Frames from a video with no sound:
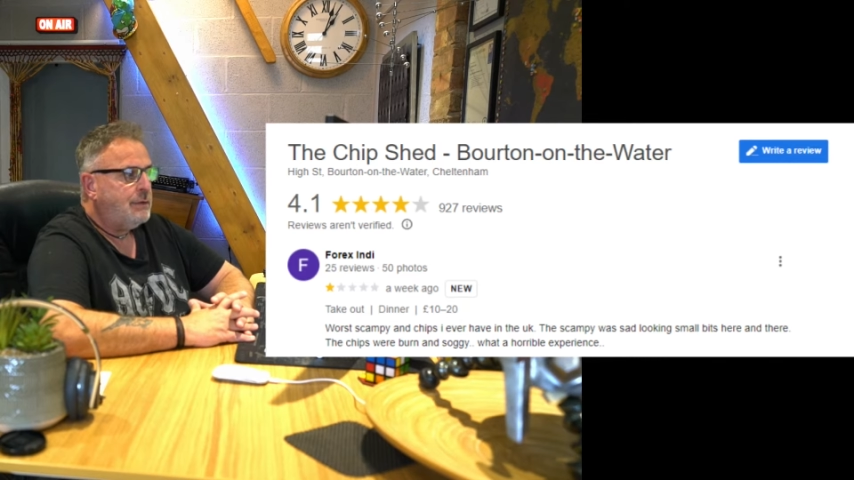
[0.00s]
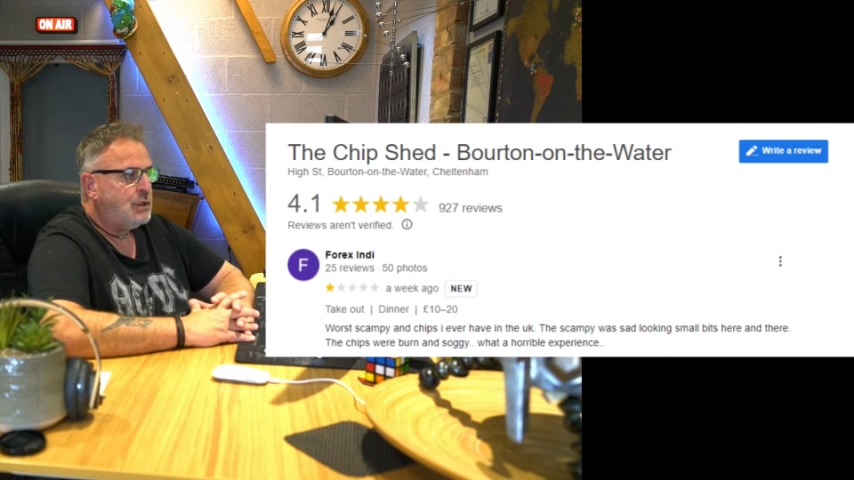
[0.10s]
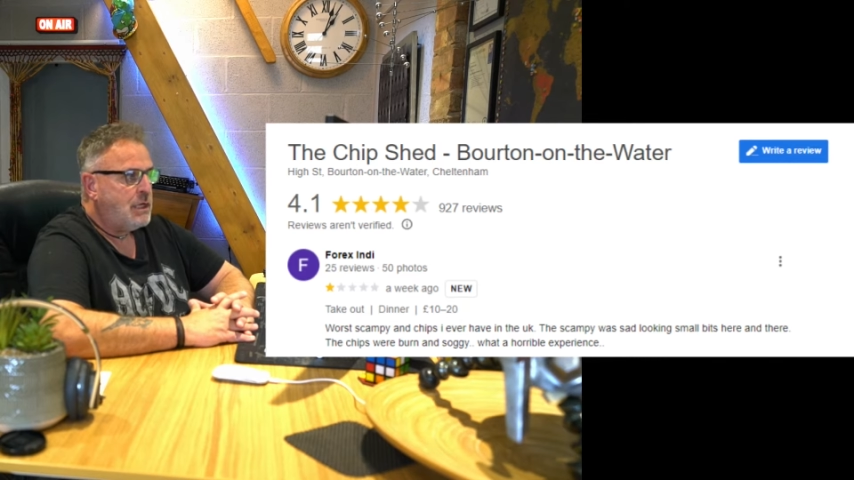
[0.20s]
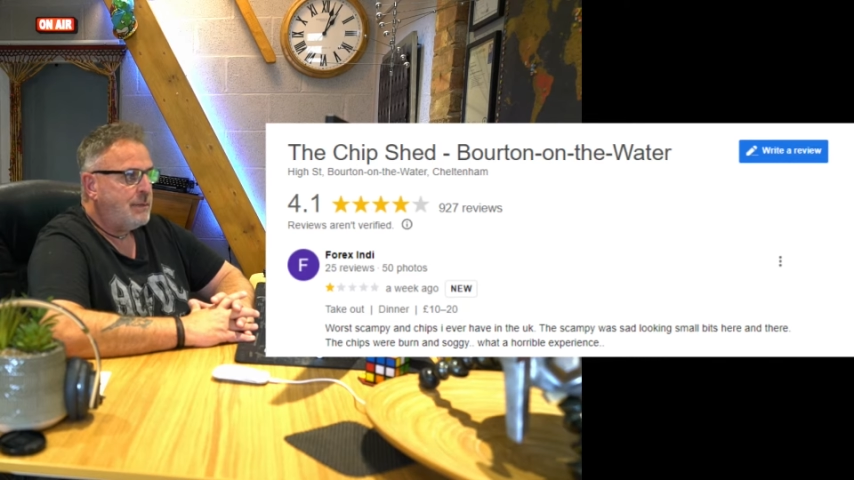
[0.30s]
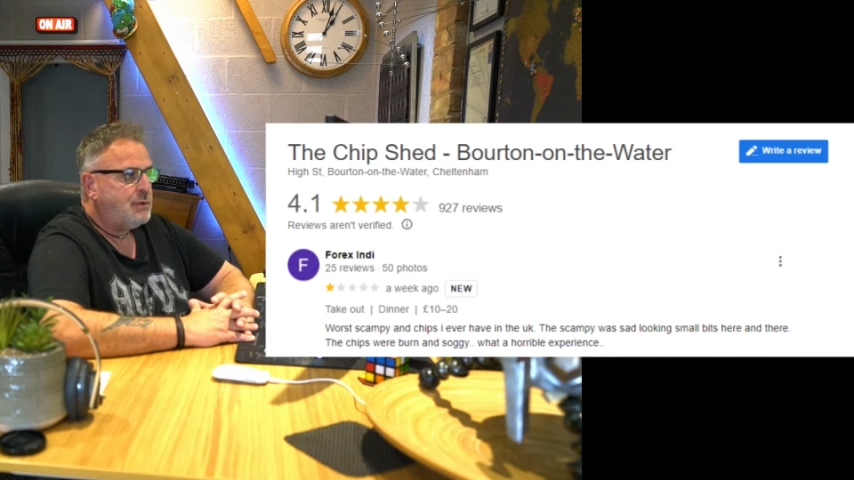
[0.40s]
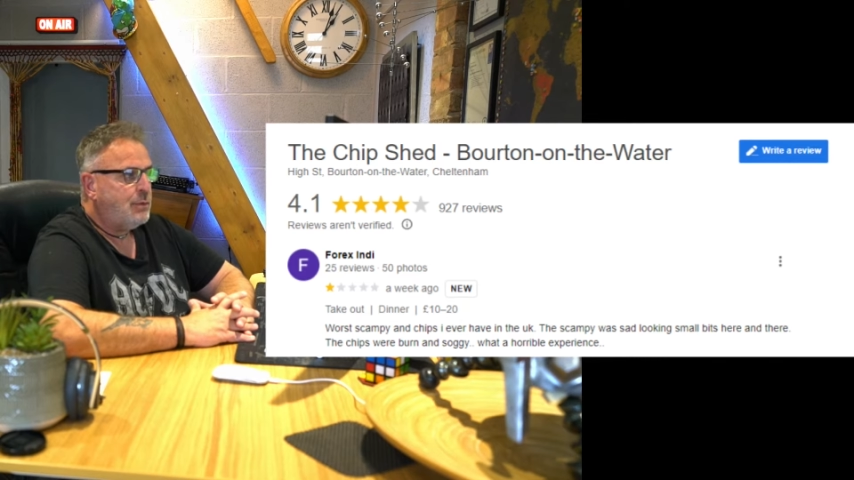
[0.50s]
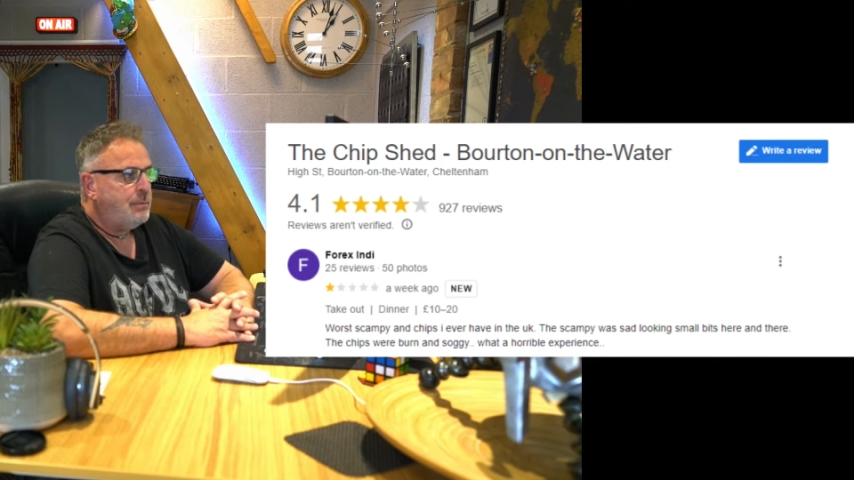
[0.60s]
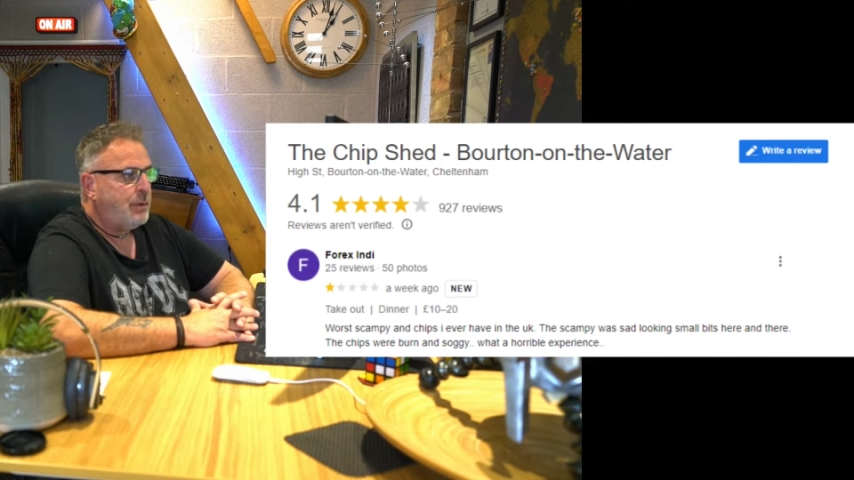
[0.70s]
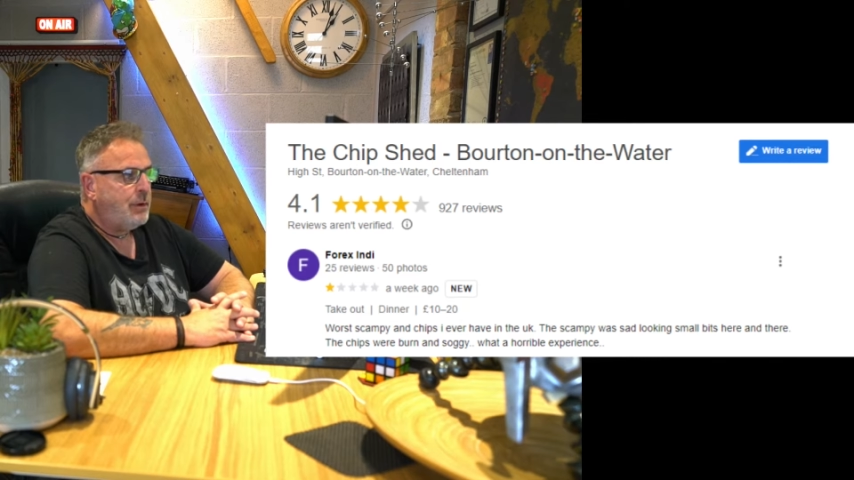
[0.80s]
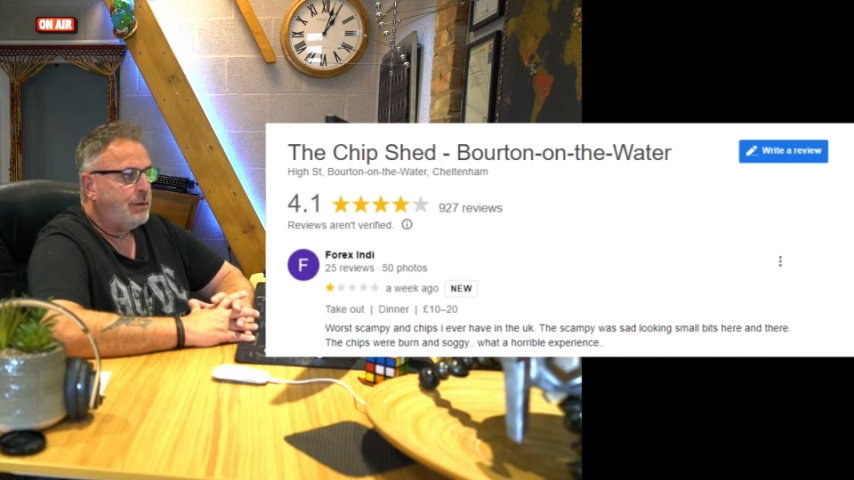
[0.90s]
The chips were
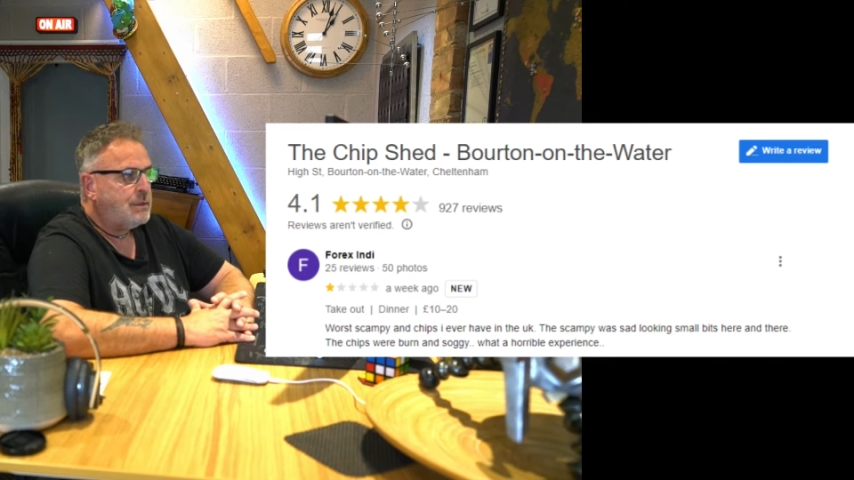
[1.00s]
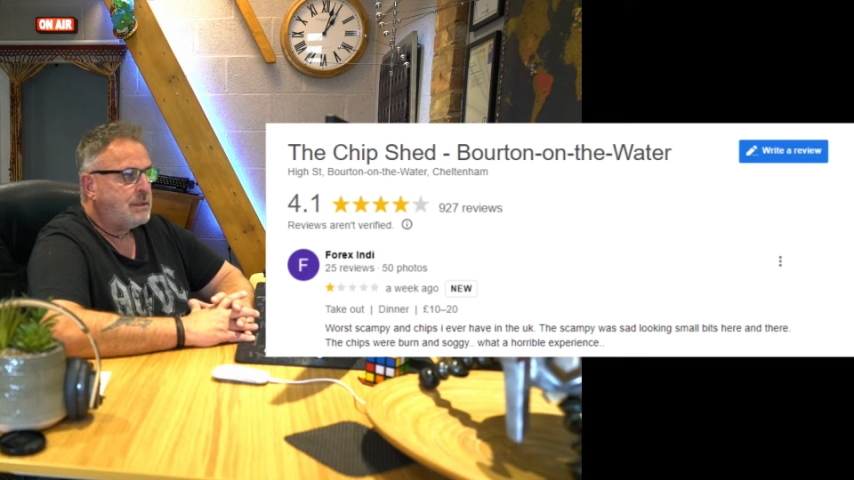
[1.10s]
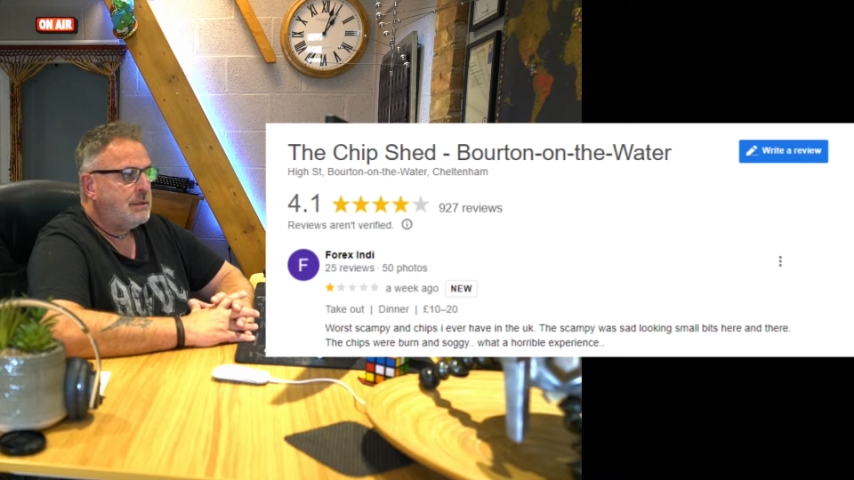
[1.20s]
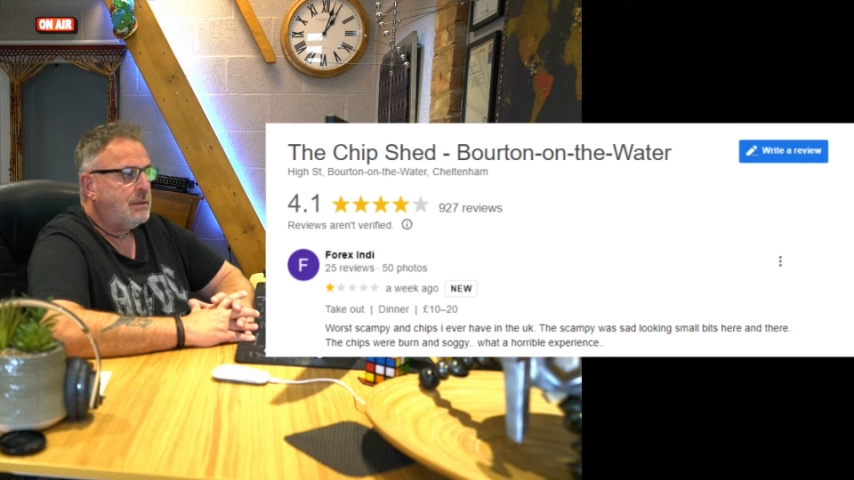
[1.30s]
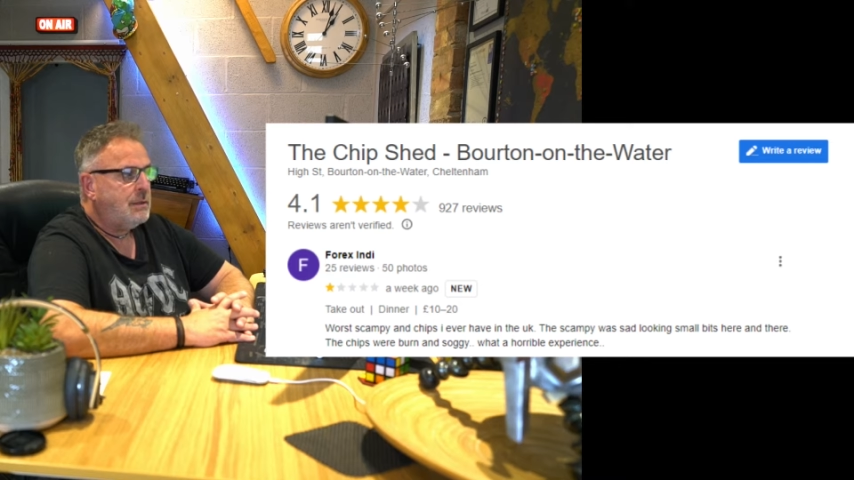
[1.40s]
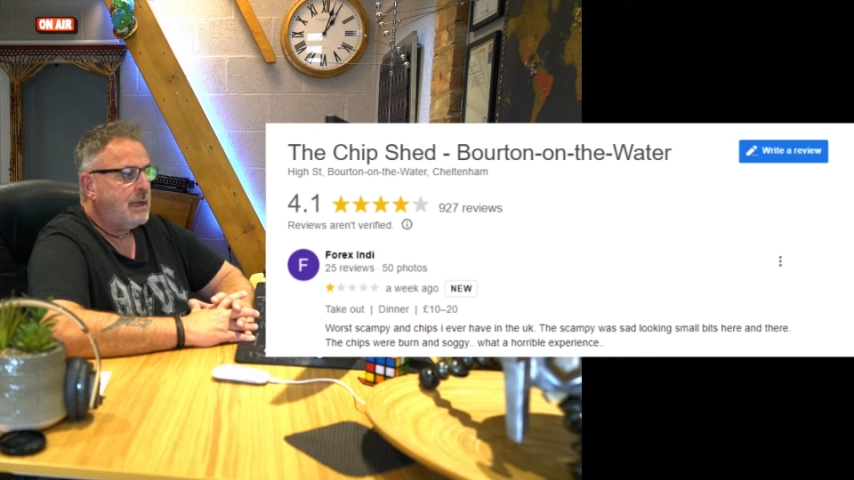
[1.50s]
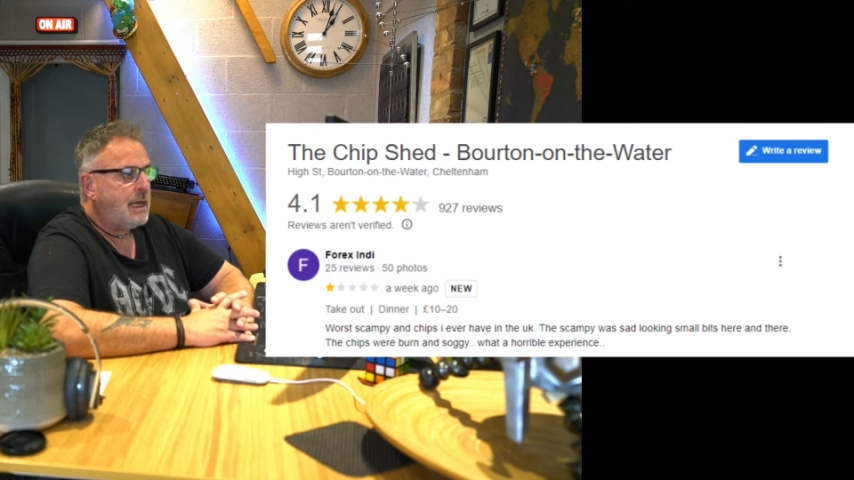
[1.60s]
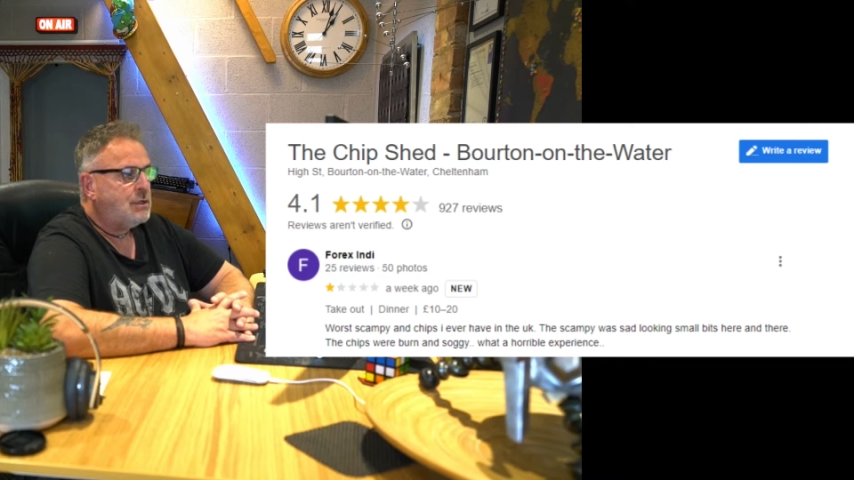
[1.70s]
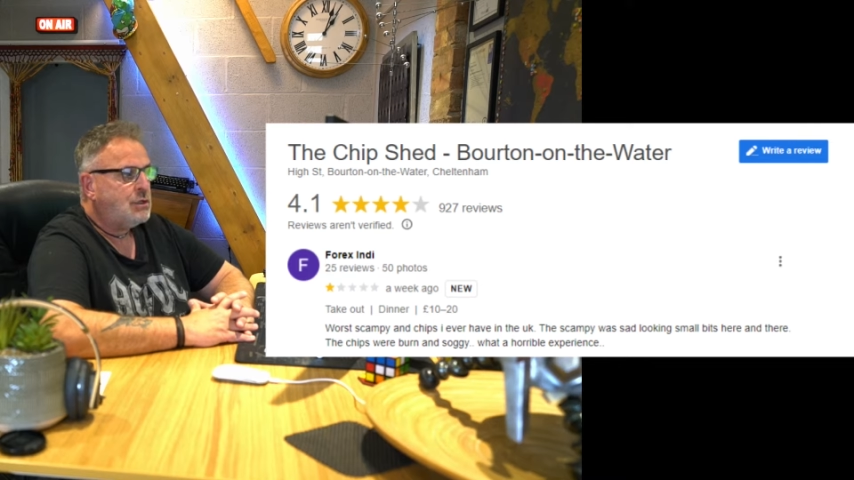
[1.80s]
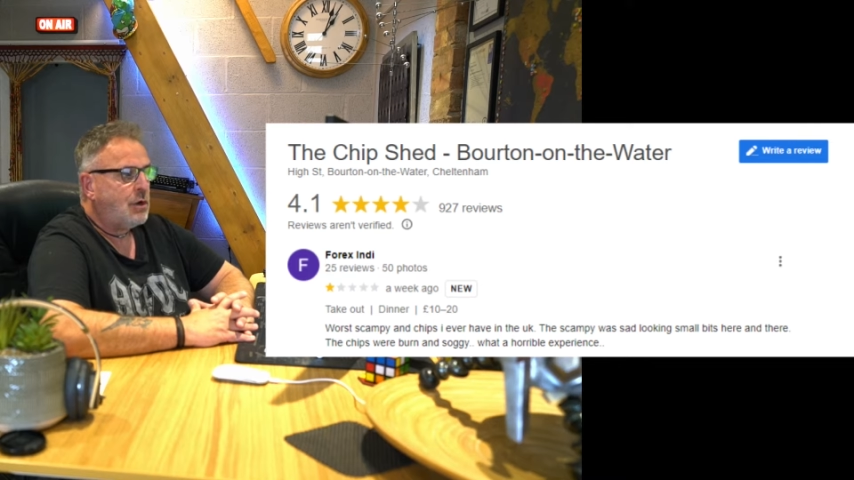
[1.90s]
burnt
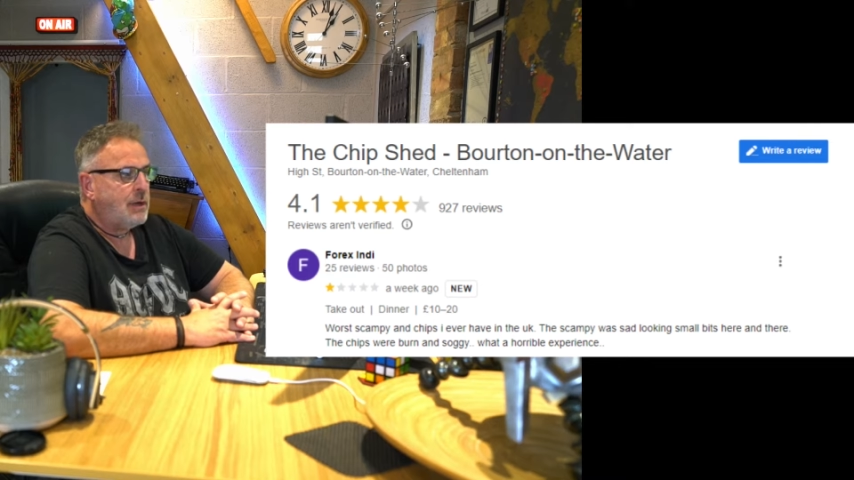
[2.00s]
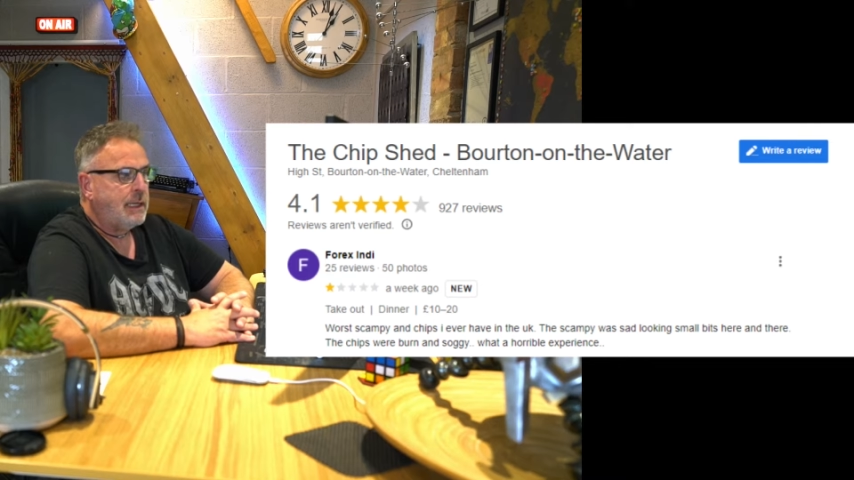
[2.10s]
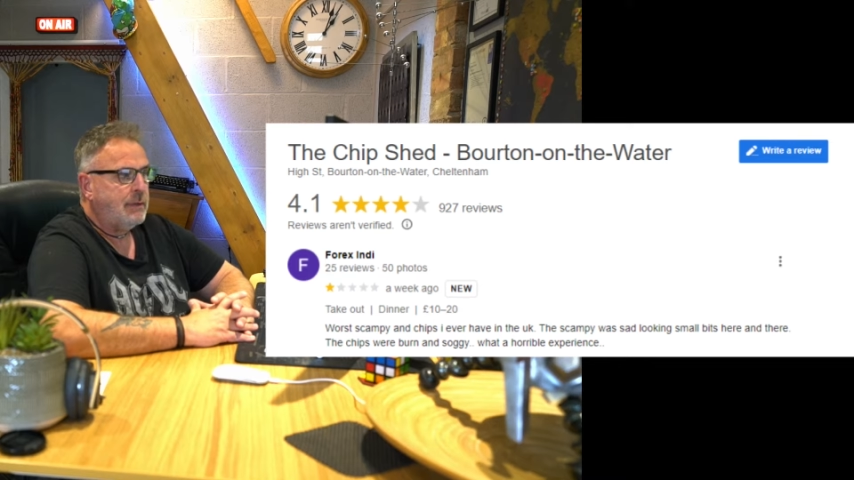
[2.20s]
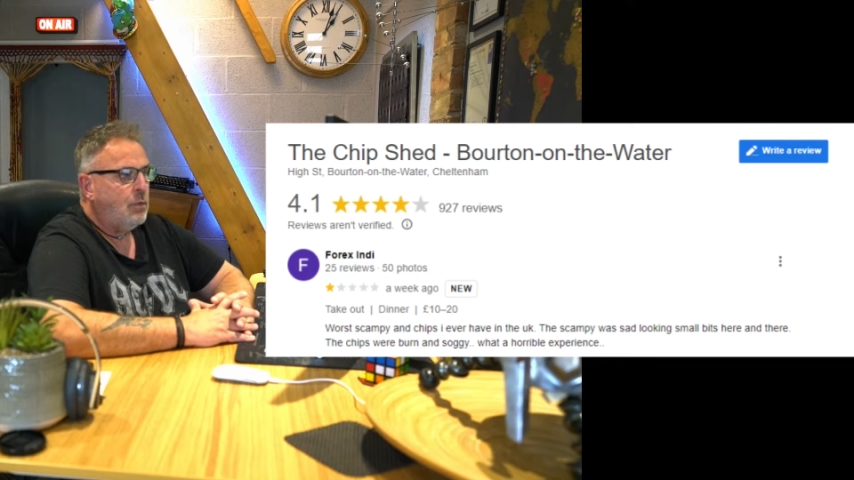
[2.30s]
and soggy.